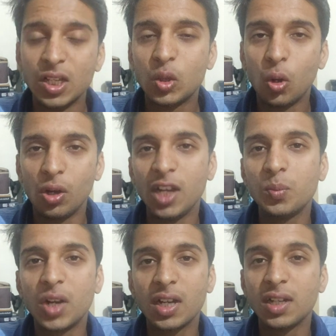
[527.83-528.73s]
the online
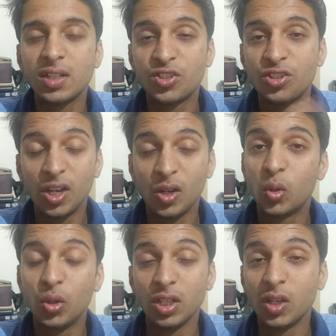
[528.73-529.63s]
market is still
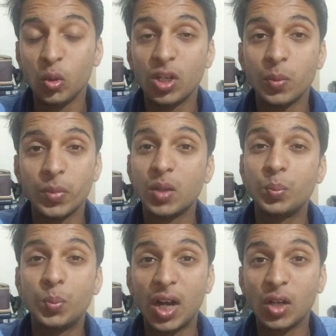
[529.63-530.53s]
growing and you can be a
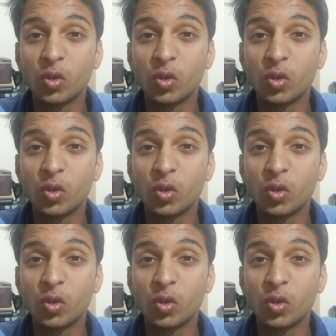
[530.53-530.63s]
part